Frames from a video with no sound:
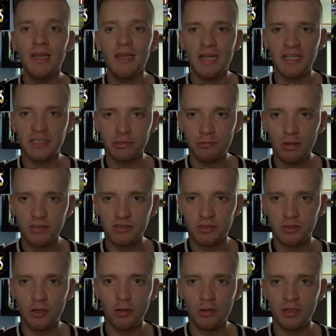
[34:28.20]
it was
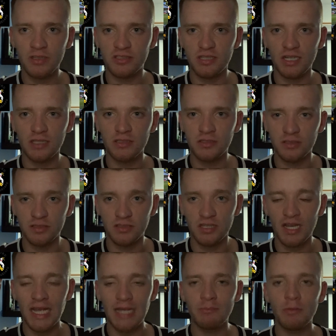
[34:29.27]
scoreless at the
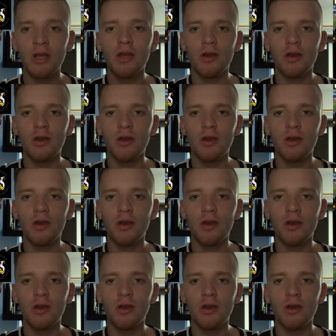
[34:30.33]
time,